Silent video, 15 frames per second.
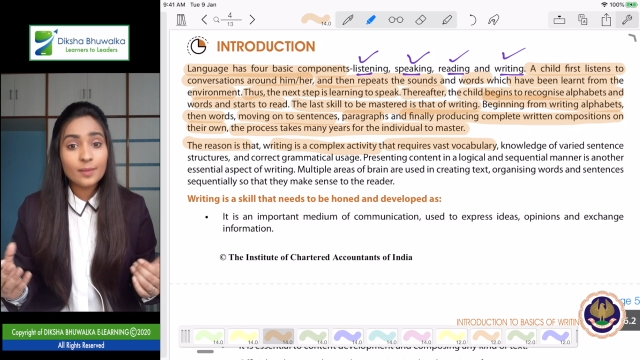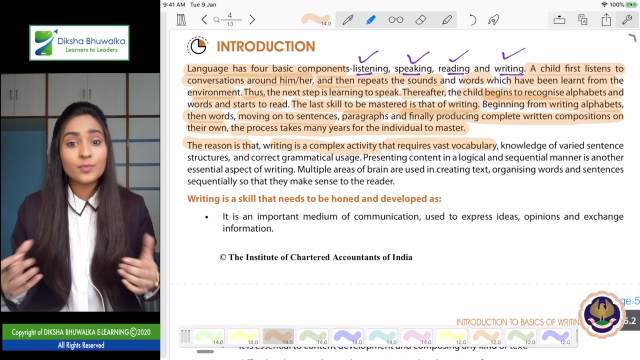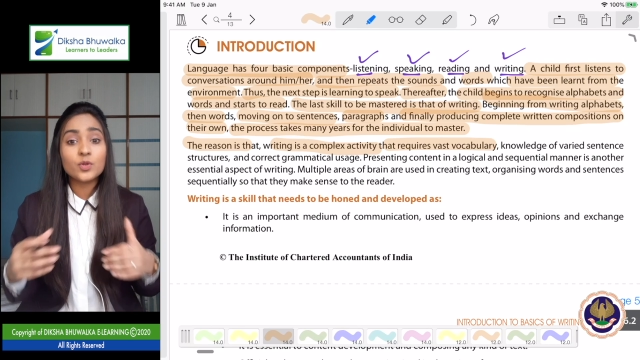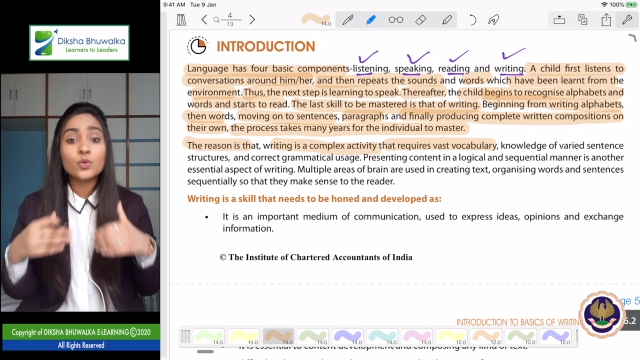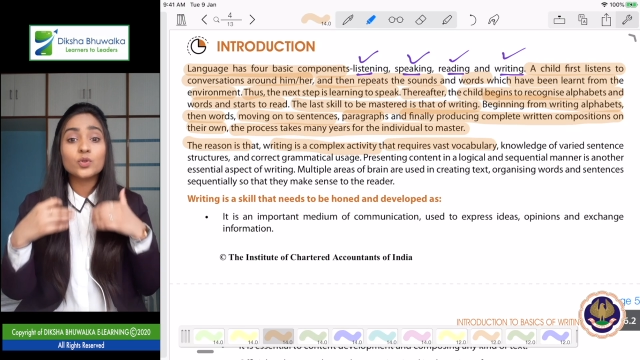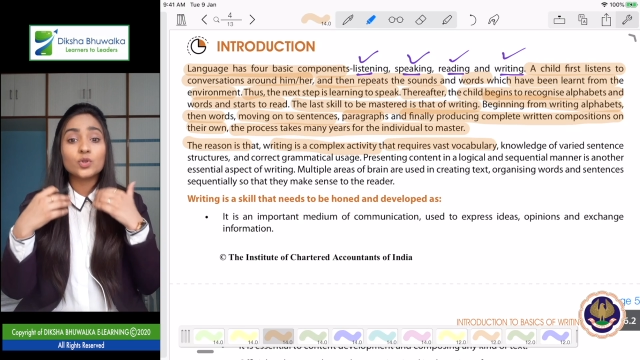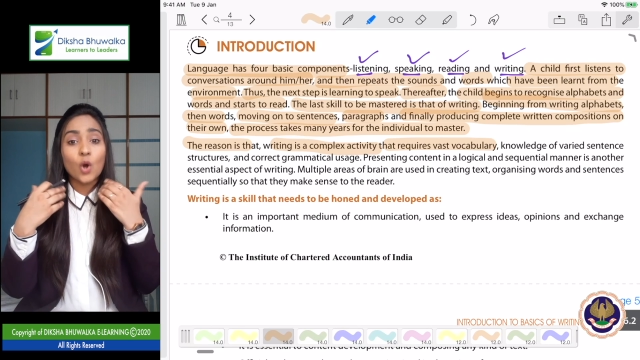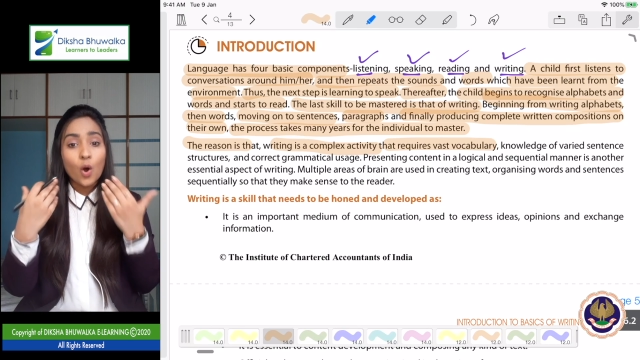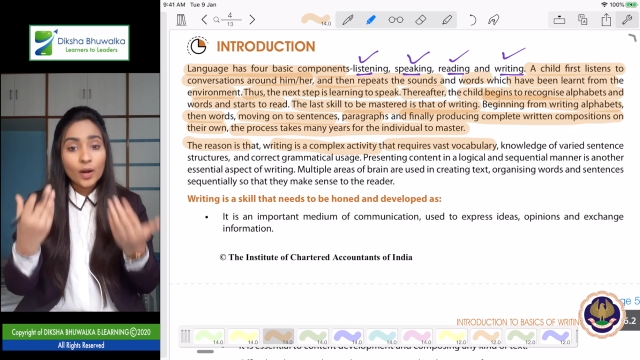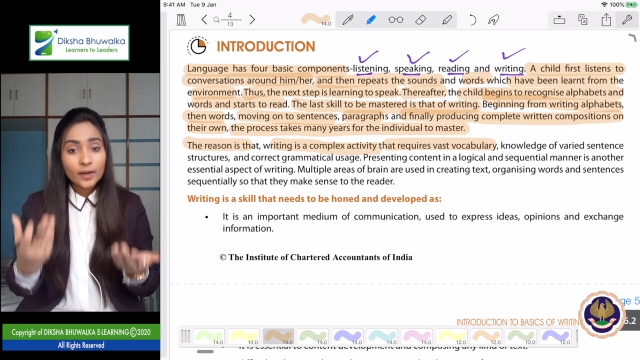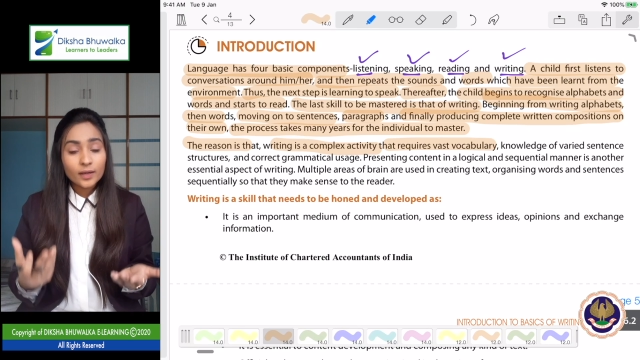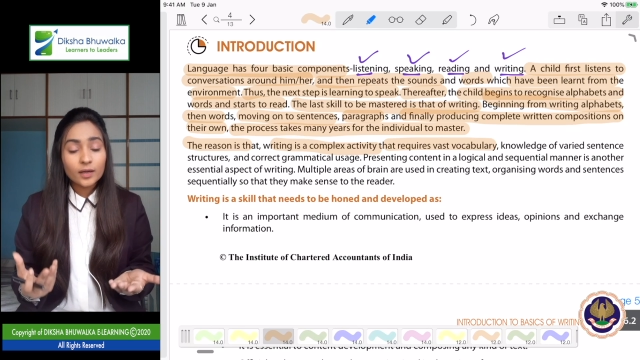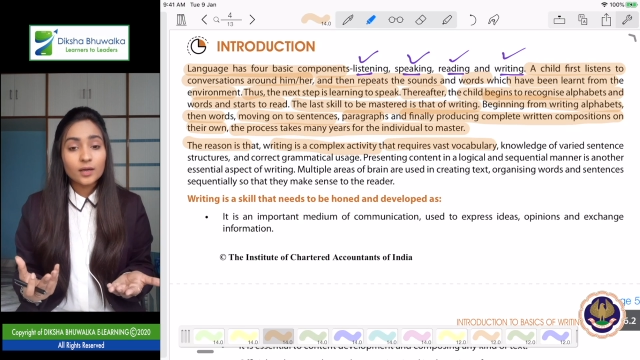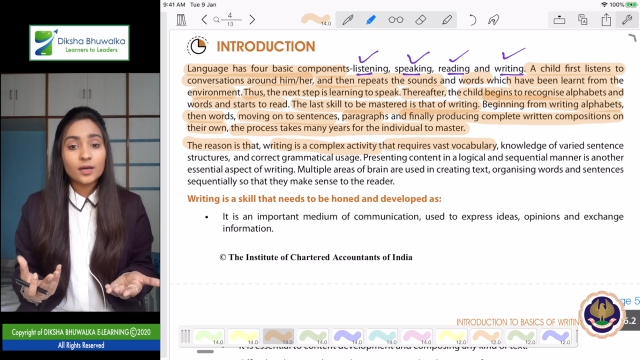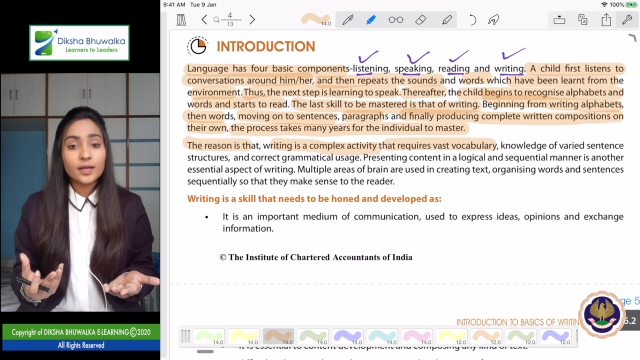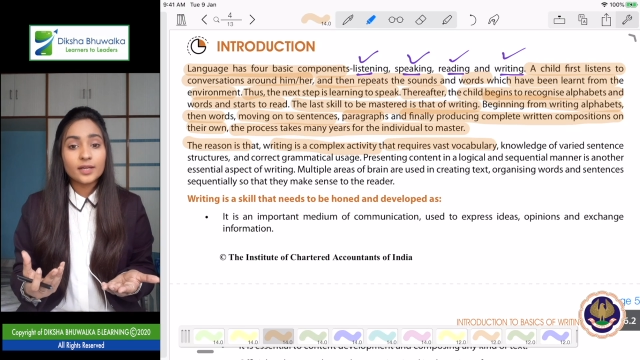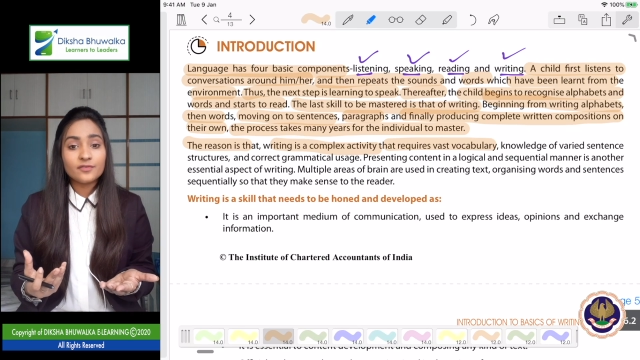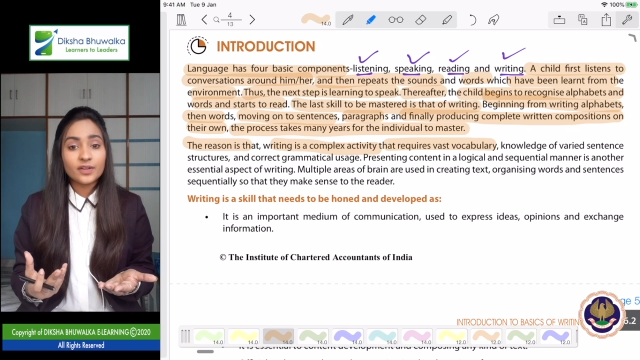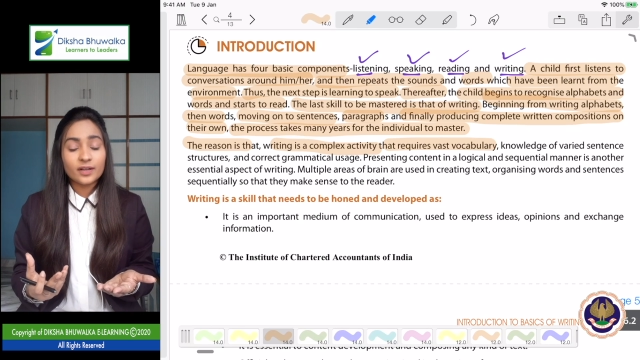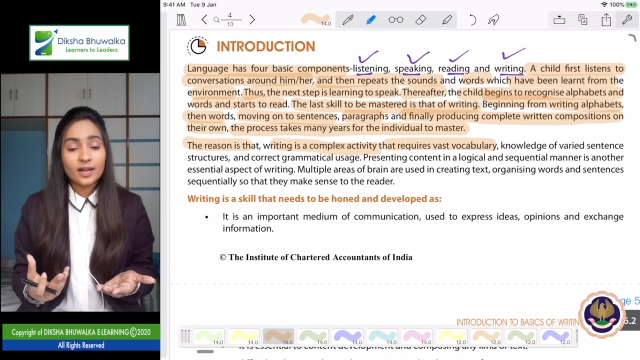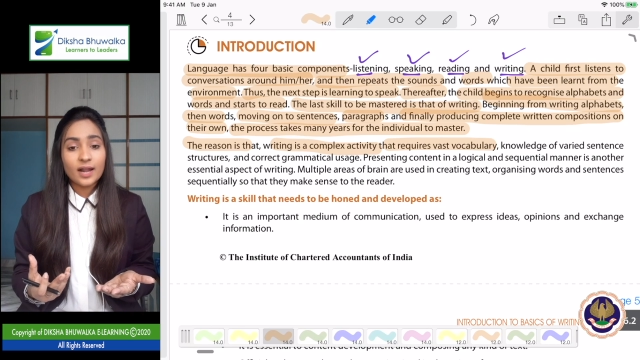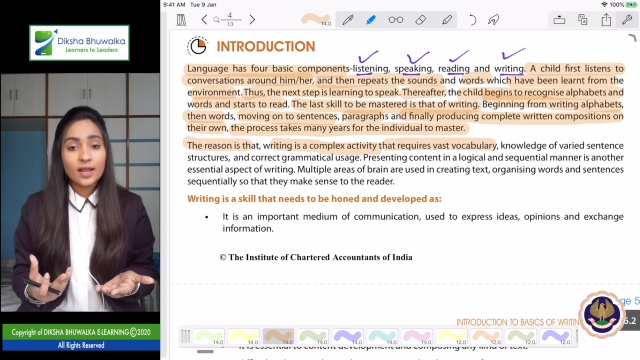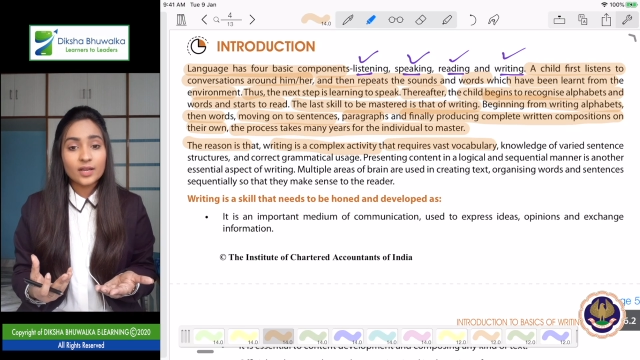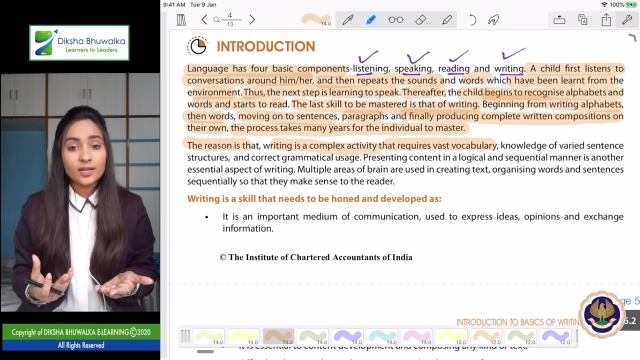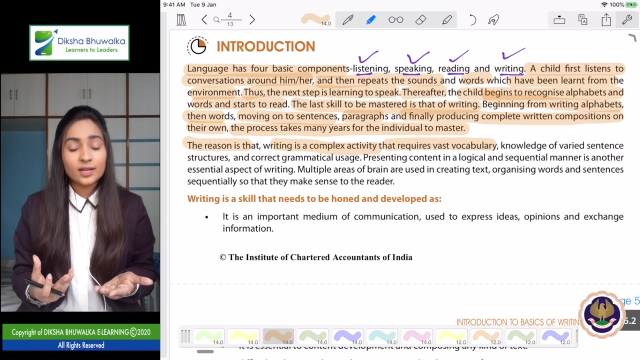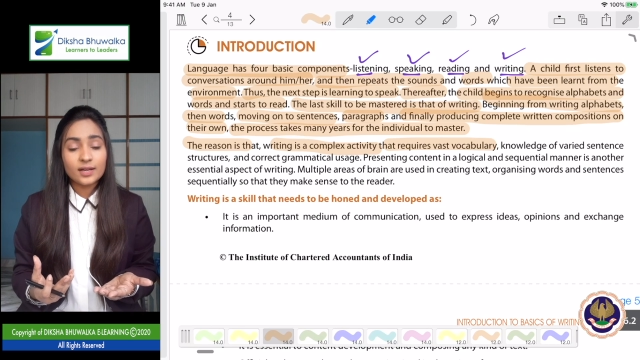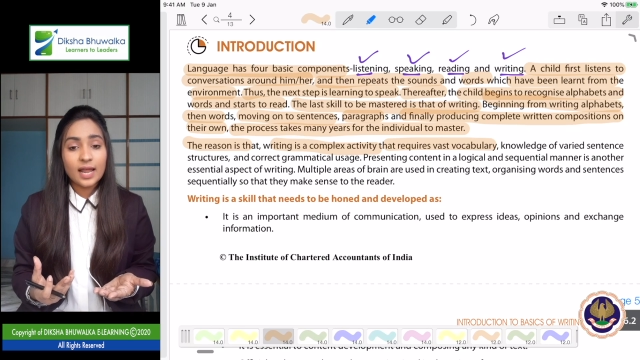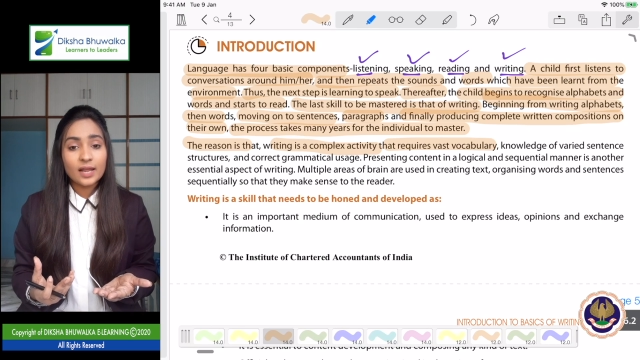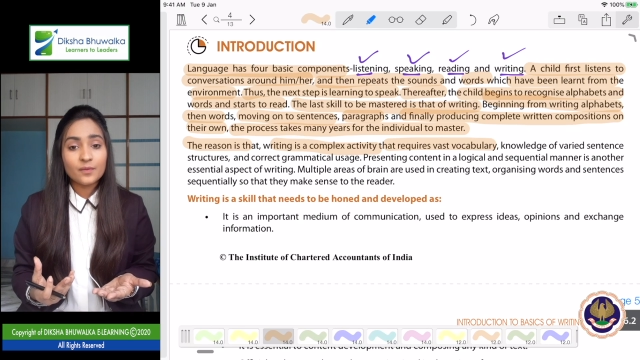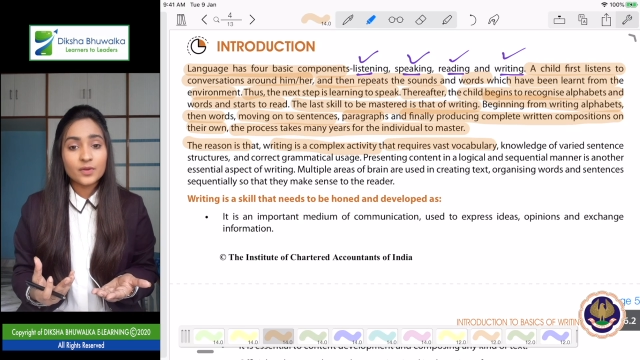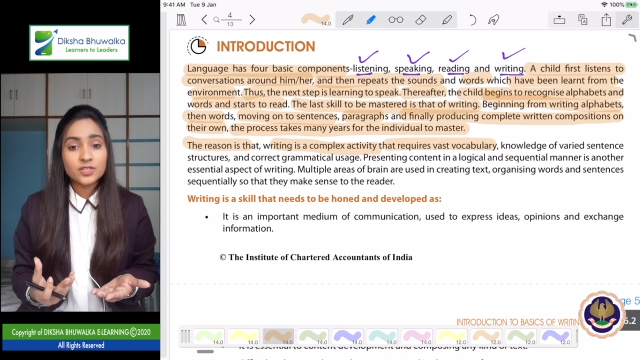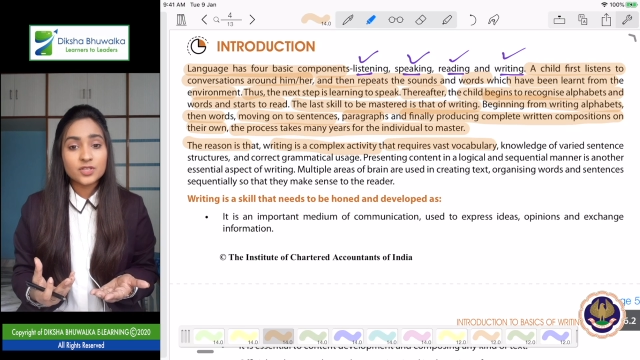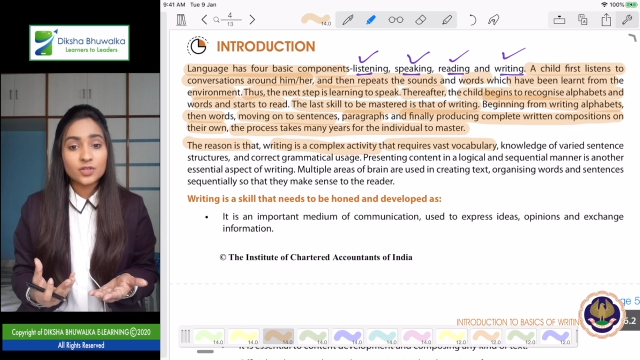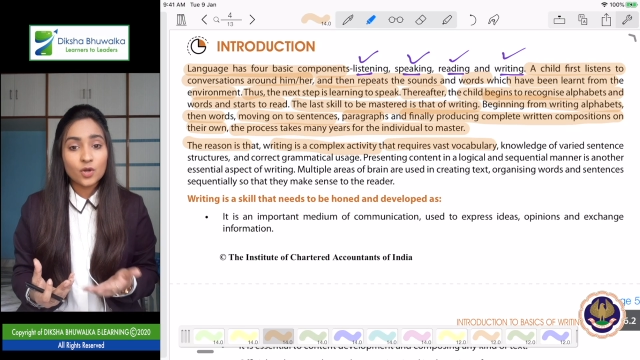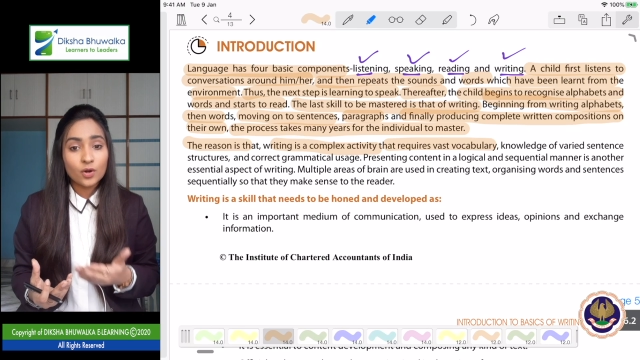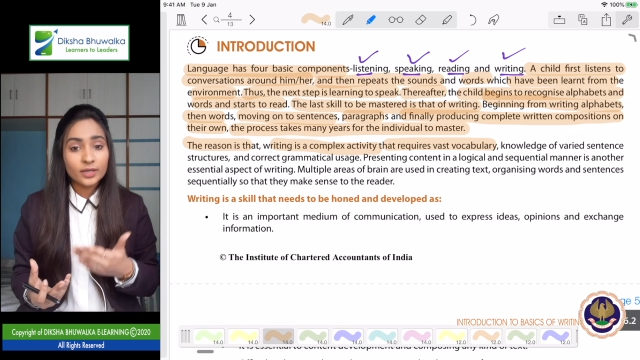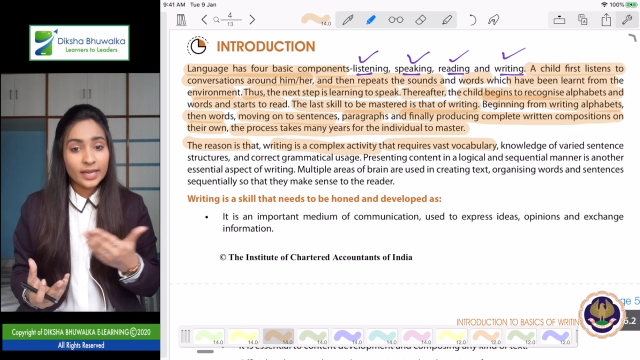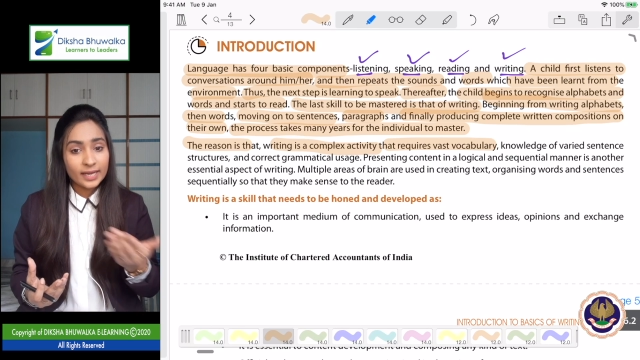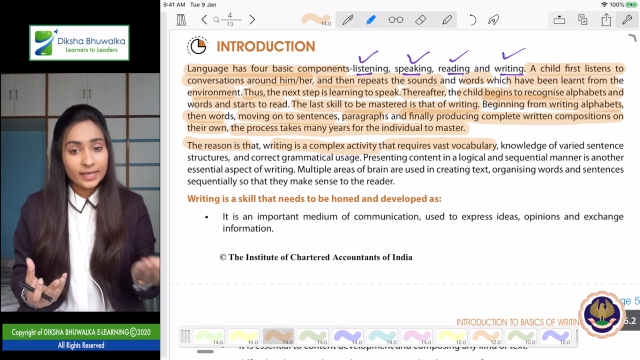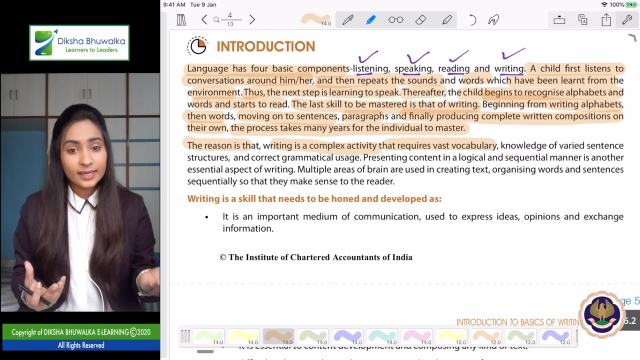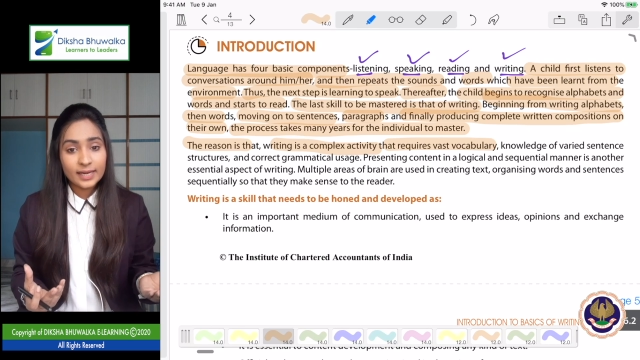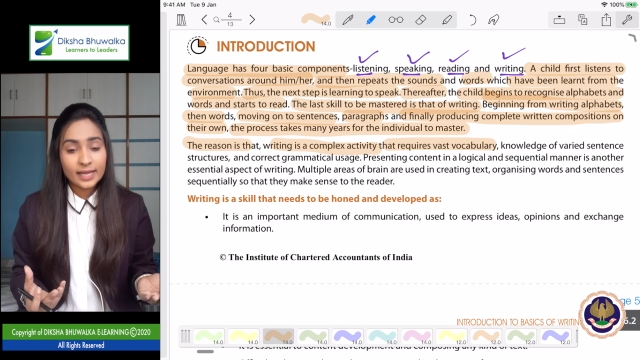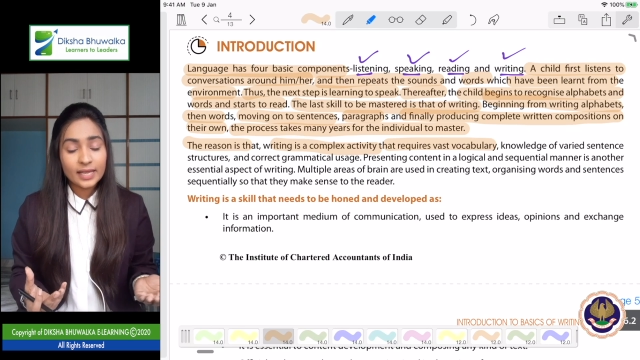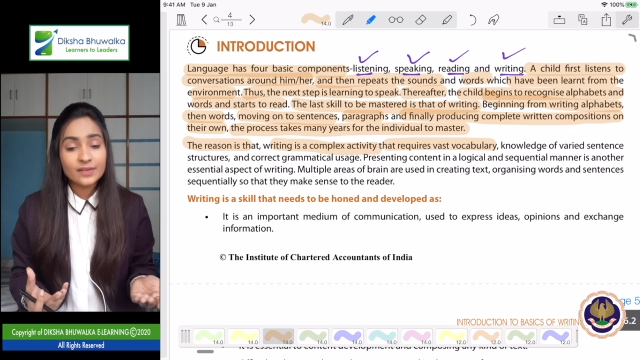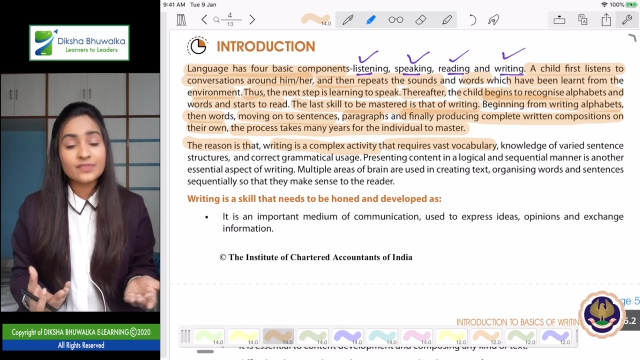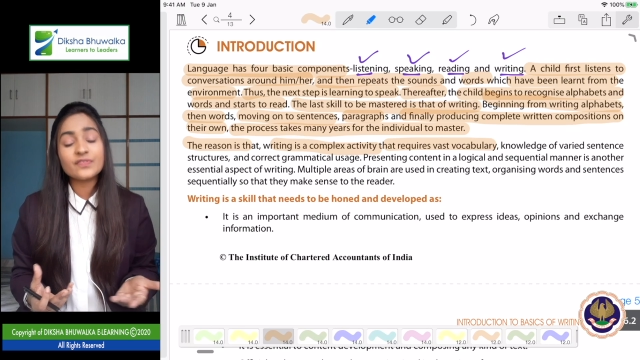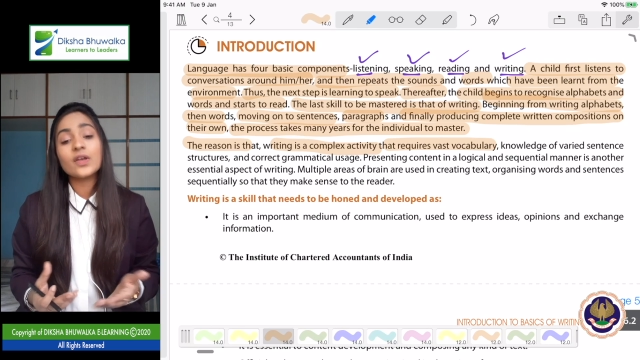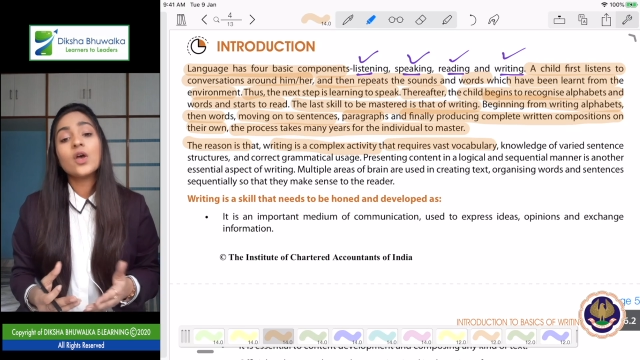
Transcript: you talk in vernacular language in your daily life.